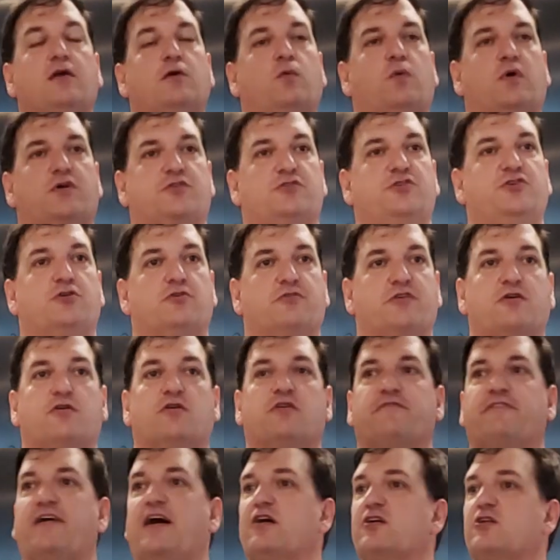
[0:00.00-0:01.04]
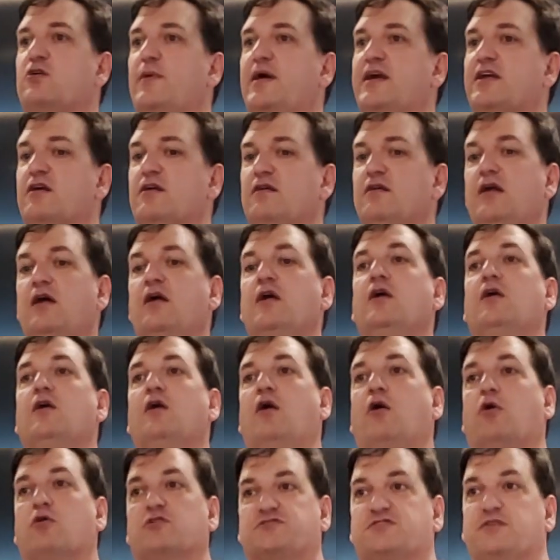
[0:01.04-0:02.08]
Whether you're their evaluator
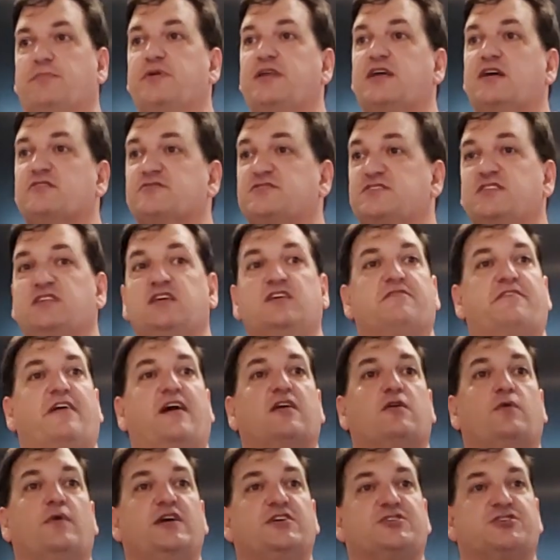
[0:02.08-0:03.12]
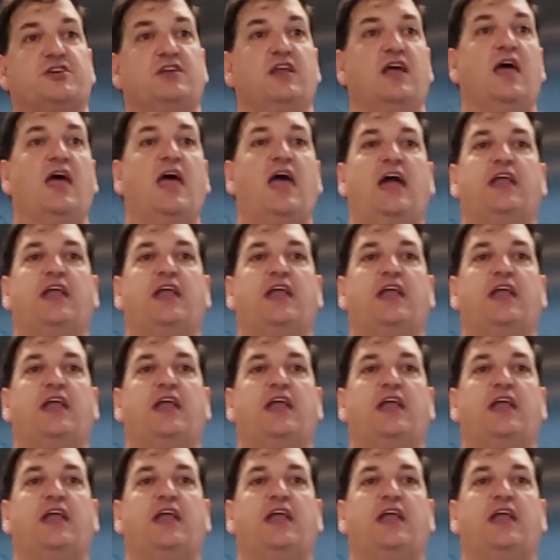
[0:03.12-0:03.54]
or somebody else did the evaluation,